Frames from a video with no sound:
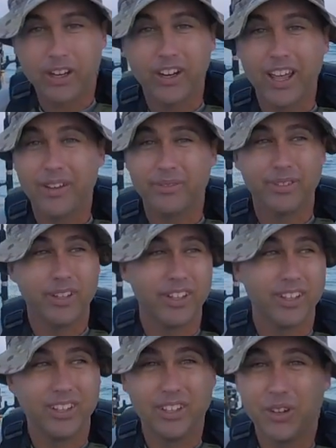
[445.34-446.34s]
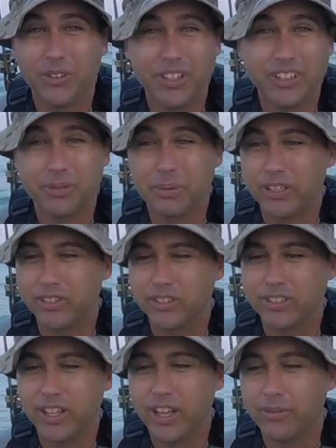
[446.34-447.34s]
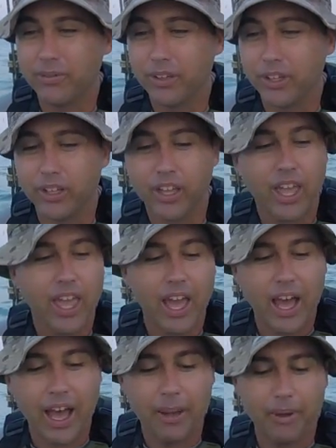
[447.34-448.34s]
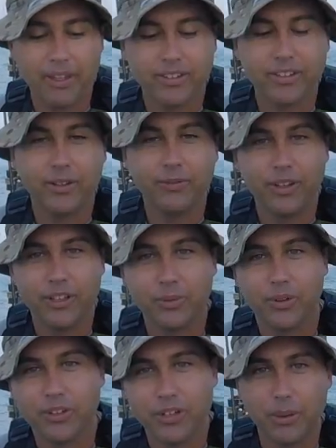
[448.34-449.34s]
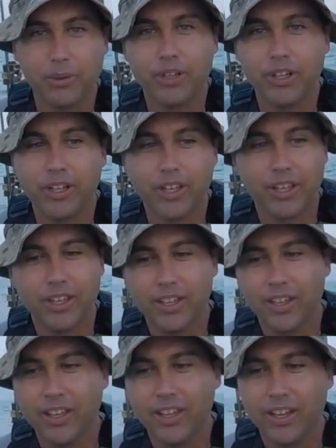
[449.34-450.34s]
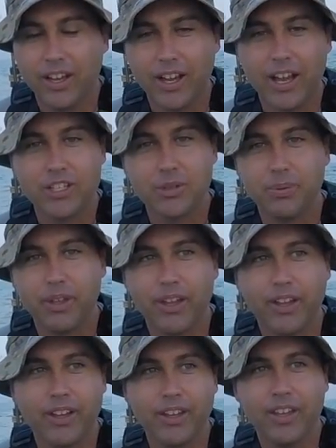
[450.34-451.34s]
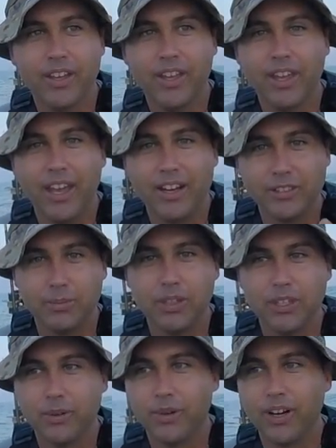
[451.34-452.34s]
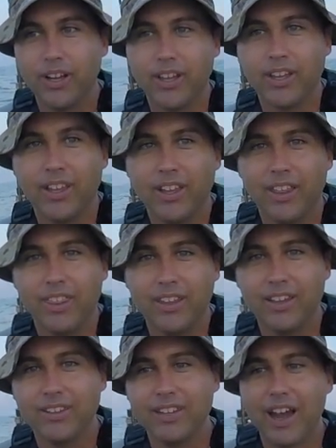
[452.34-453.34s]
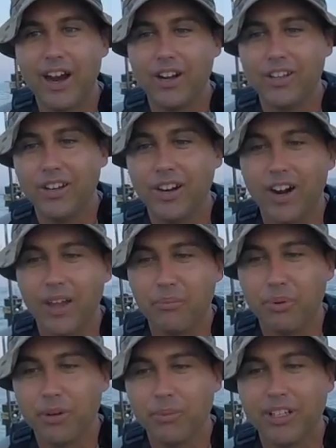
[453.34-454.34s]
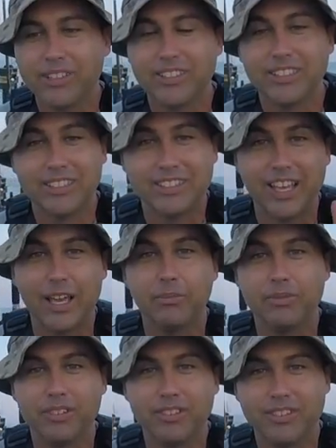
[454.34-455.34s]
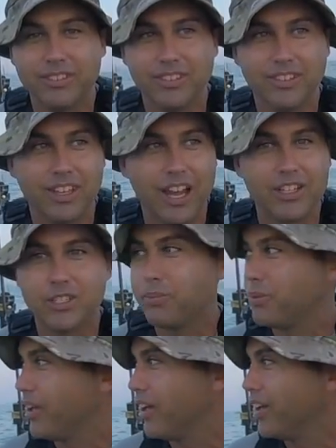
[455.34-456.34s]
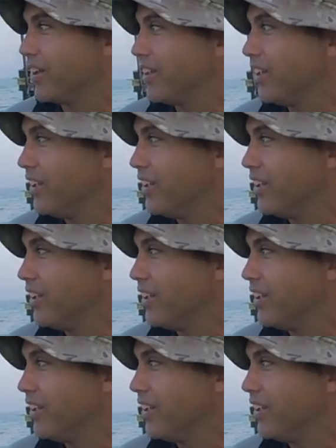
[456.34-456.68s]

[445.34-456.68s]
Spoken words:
here and have fun. You don't need special stuff. Look, I basically fish with a treble hook, a gotcha plug, and a speaky rig the entire year. And pretty much it's the same gotcha plug